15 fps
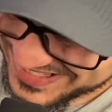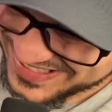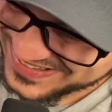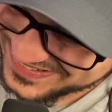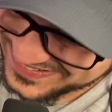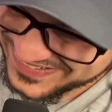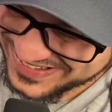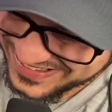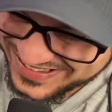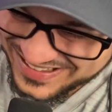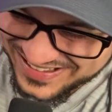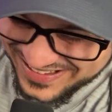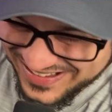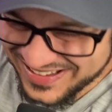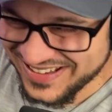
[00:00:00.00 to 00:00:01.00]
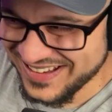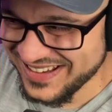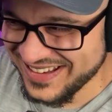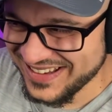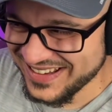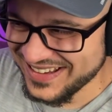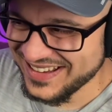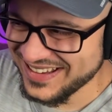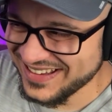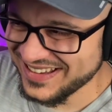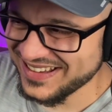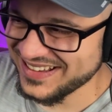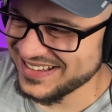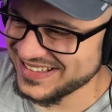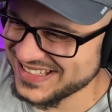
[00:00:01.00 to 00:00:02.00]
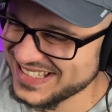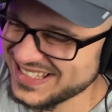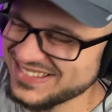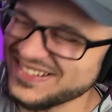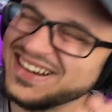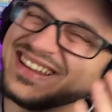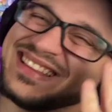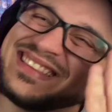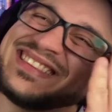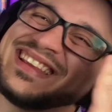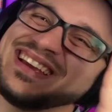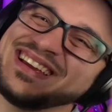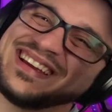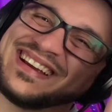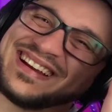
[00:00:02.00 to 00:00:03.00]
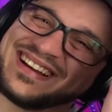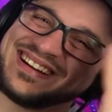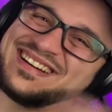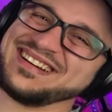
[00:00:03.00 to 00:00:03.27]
doing? She's right there.